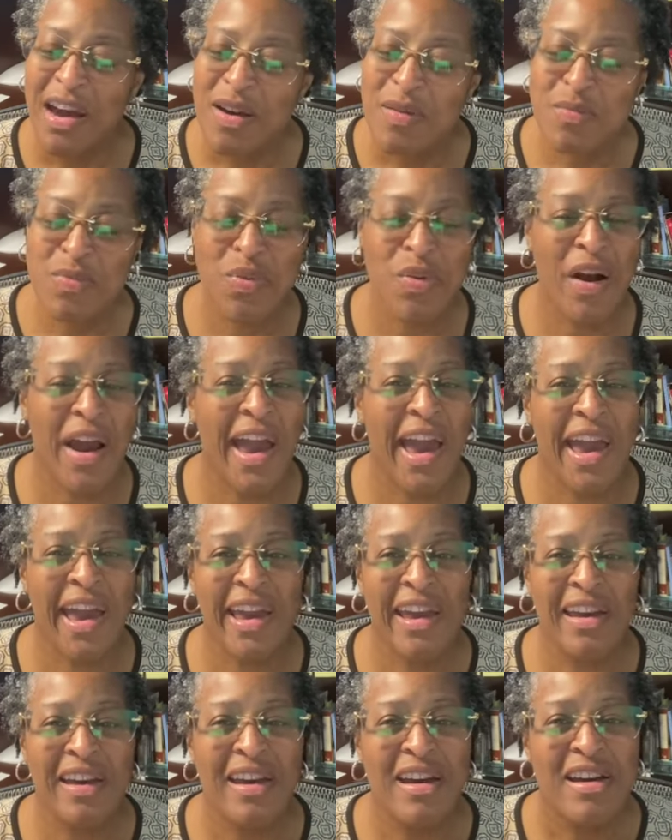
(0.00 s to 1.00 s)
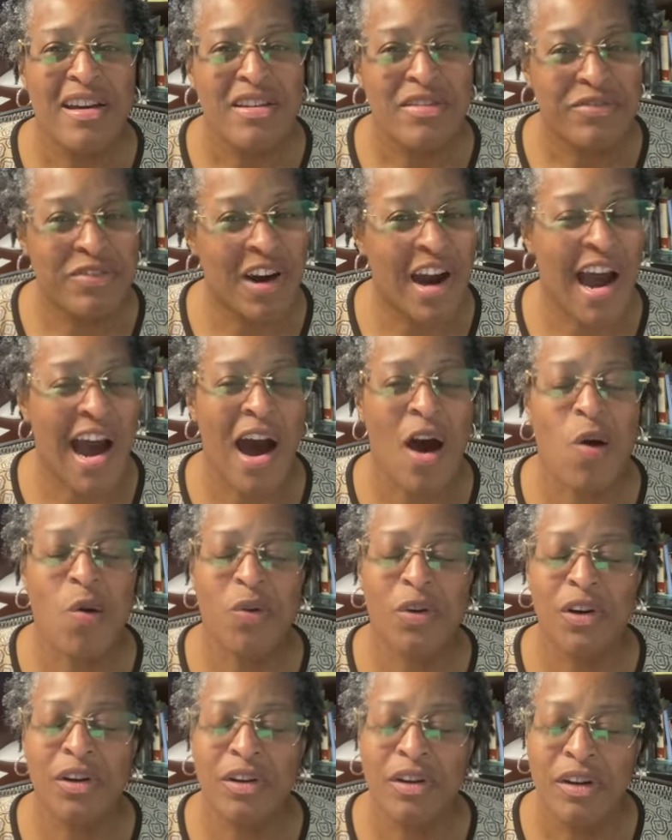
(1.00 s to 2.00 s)
Pray for
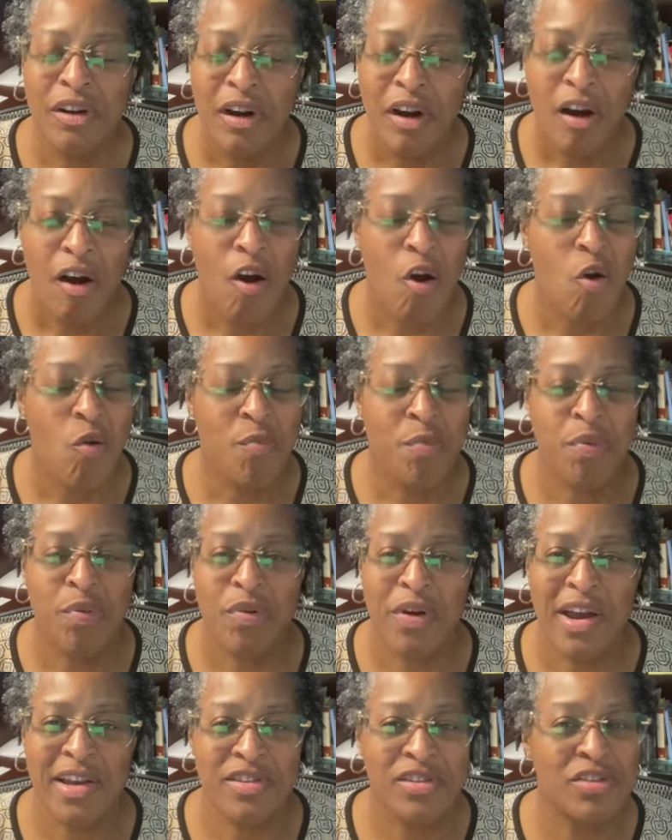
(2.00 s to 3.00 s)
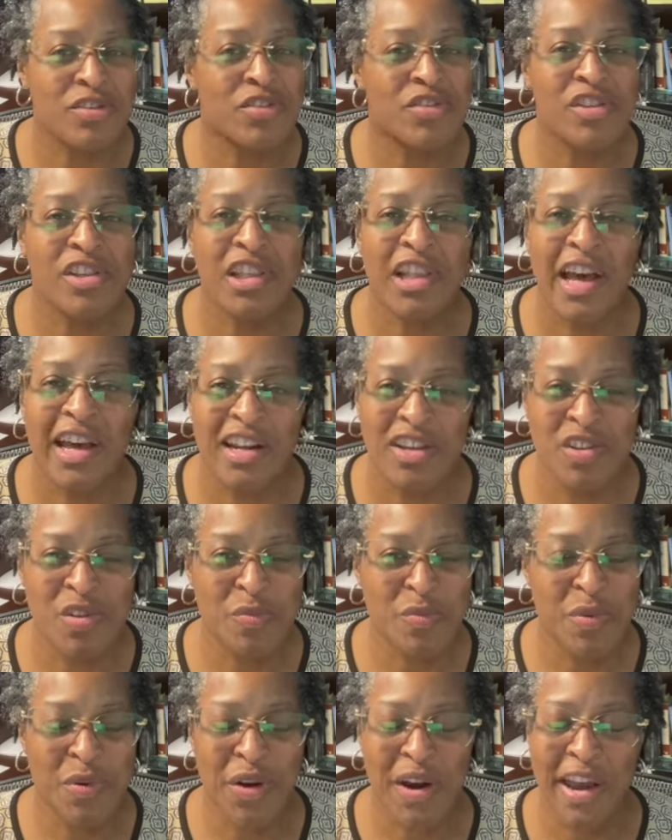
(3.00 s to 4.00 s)
our oppressors. Let us
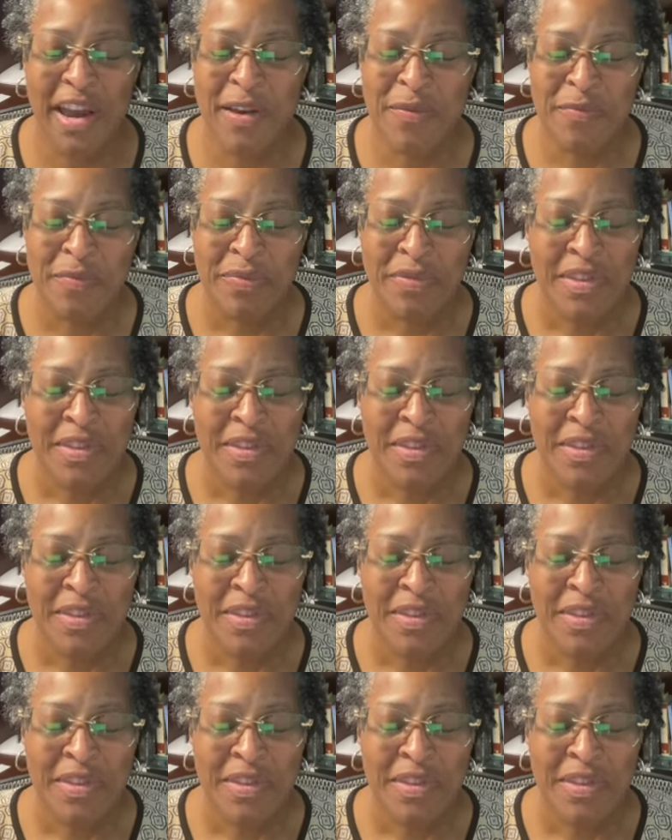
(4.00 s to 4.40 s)
pray.